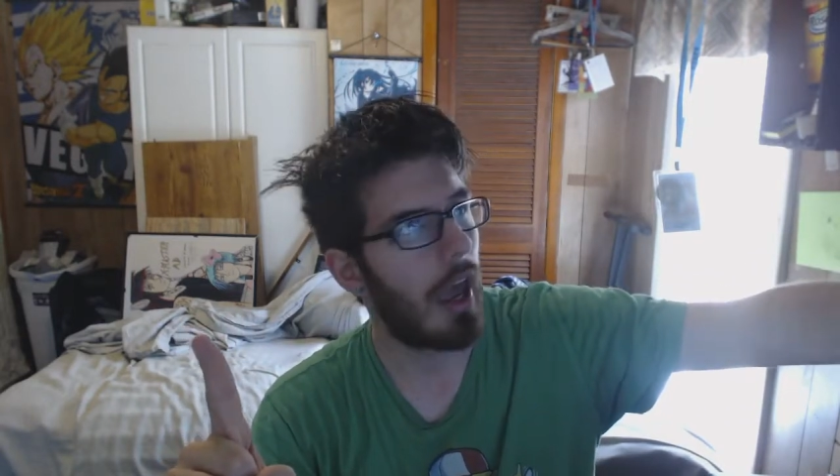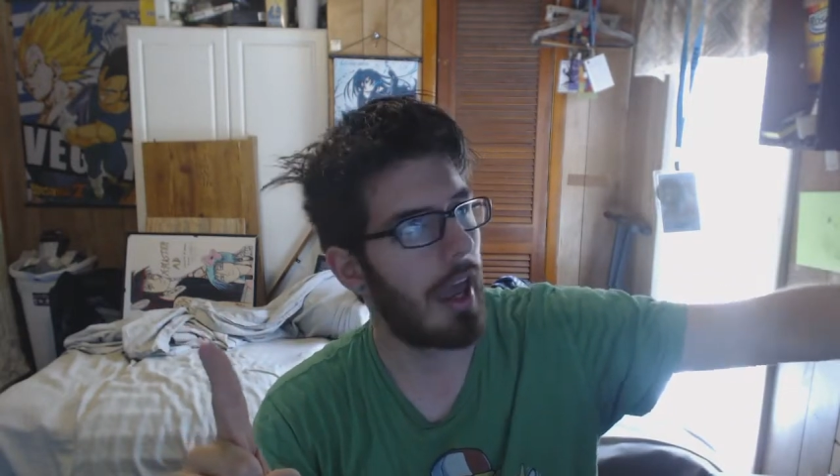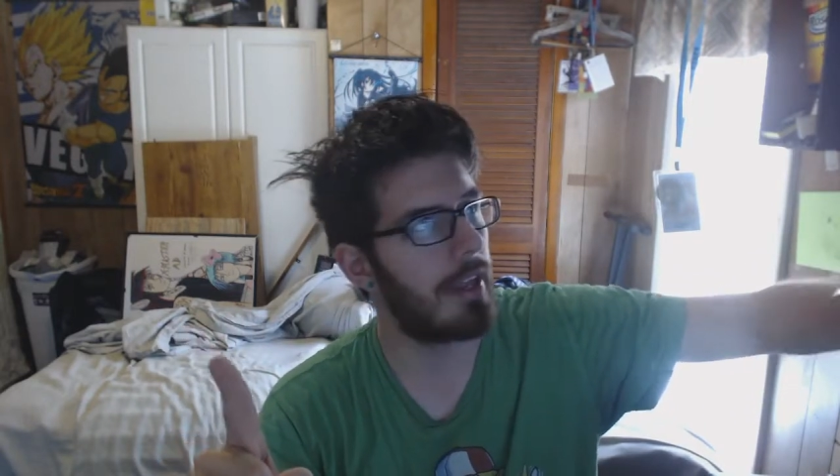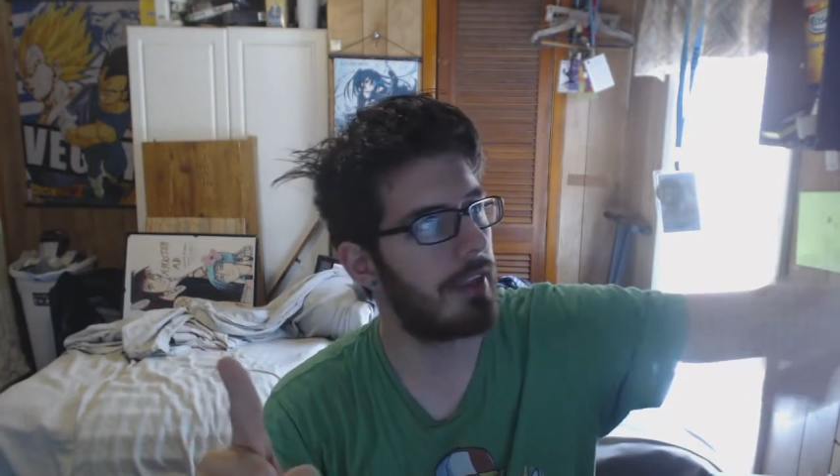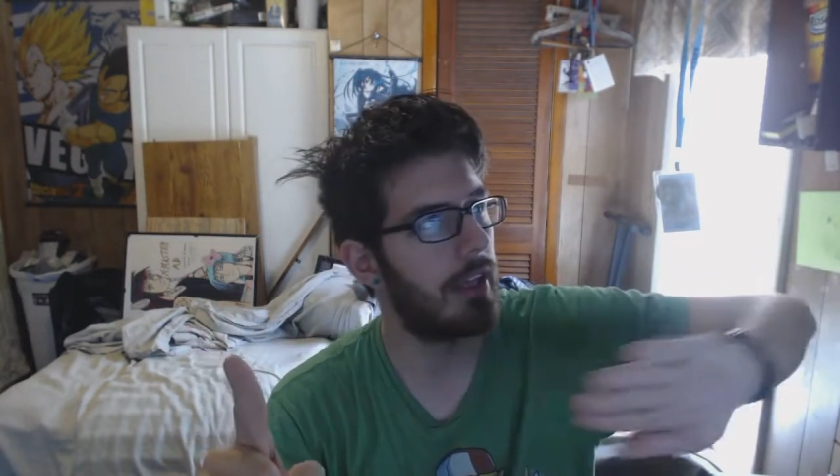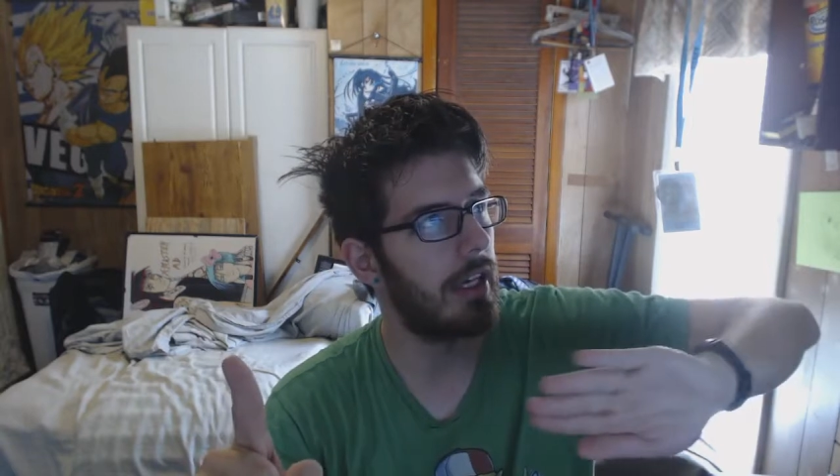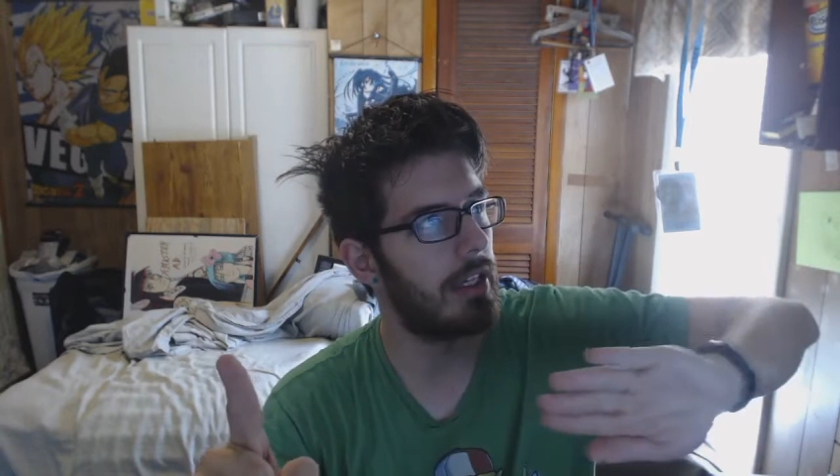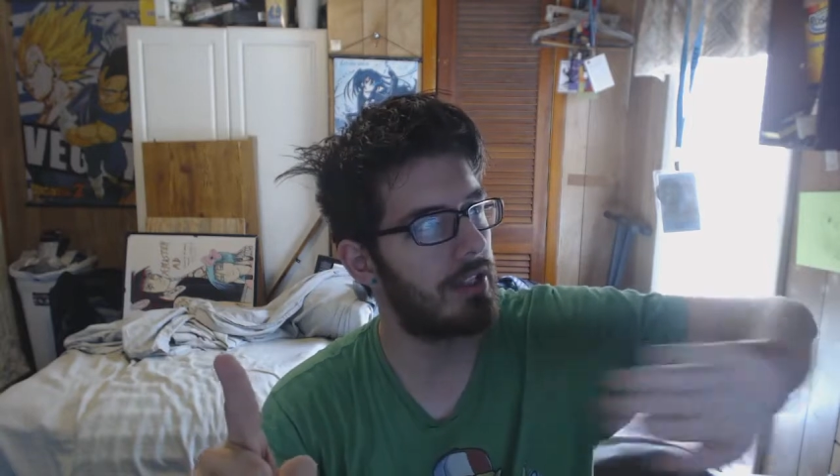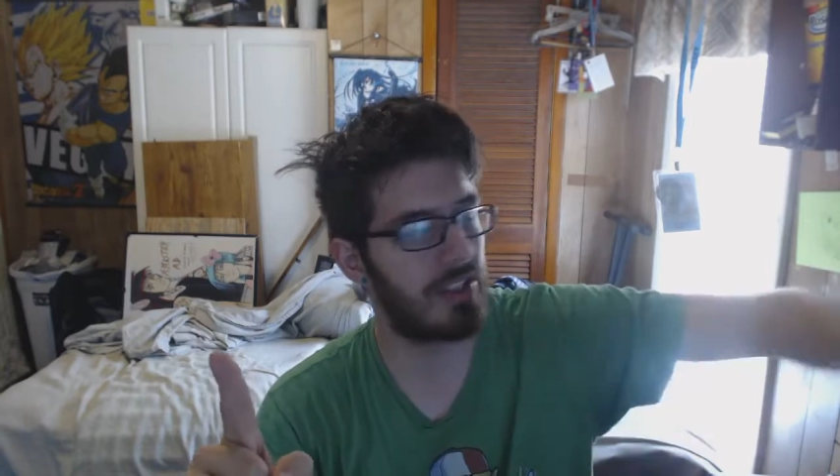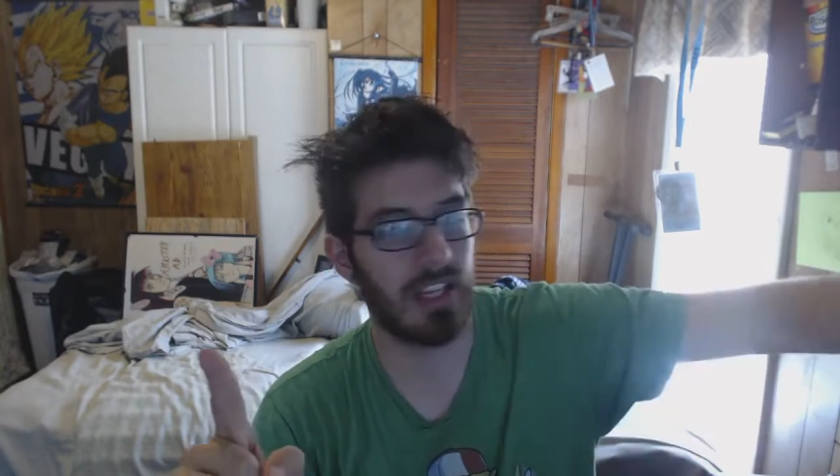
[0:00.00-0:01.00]
and
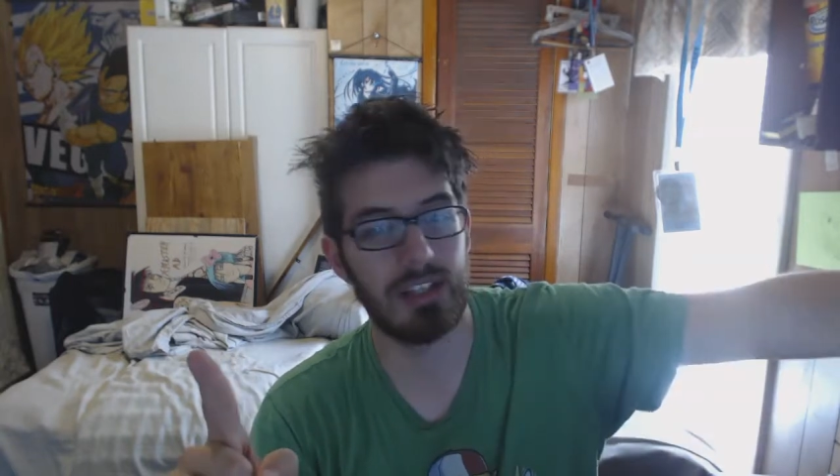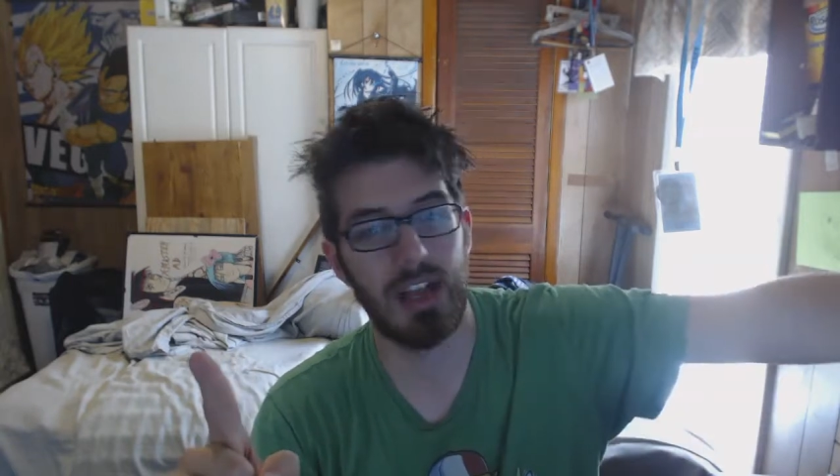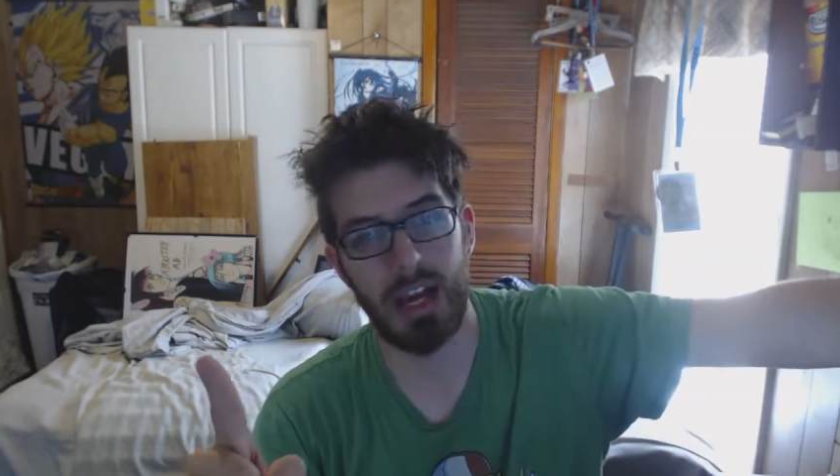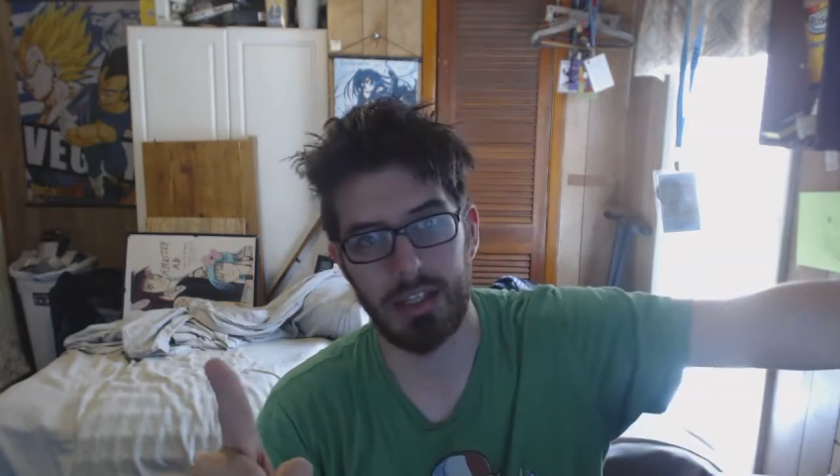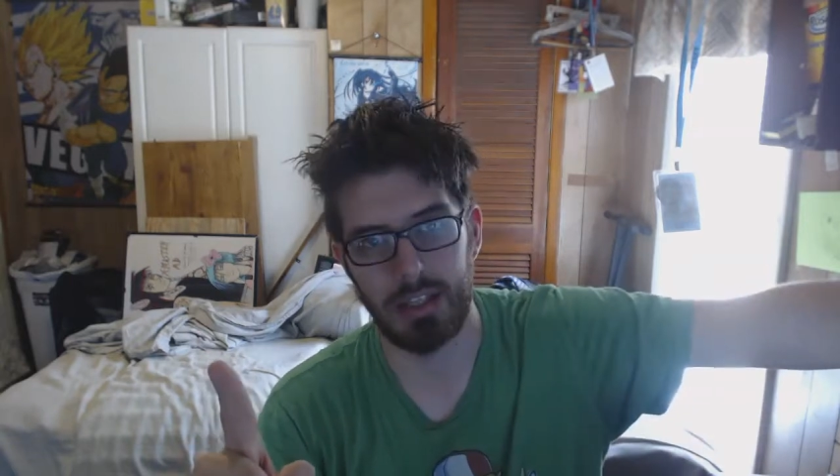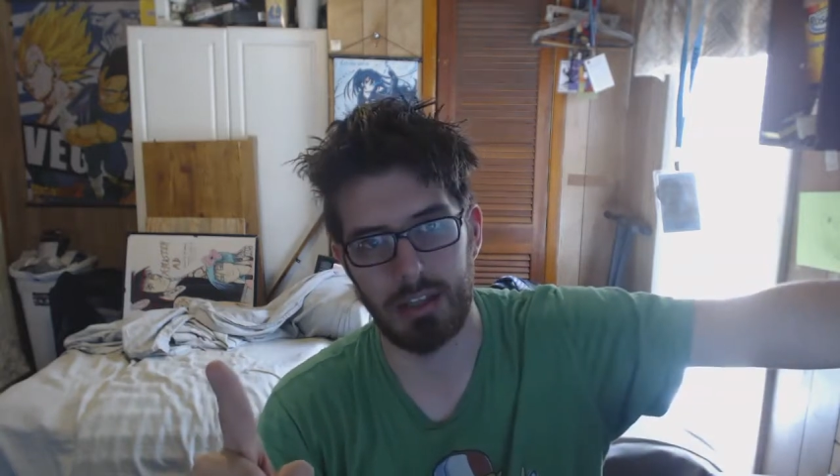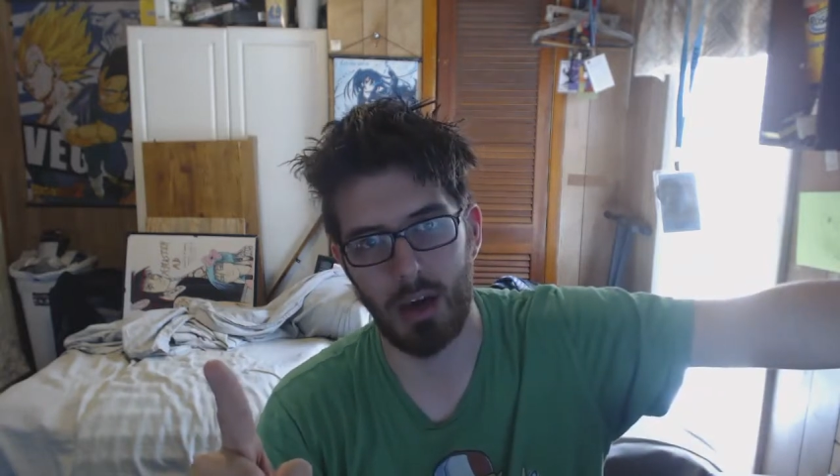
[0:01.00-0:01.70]
the 690.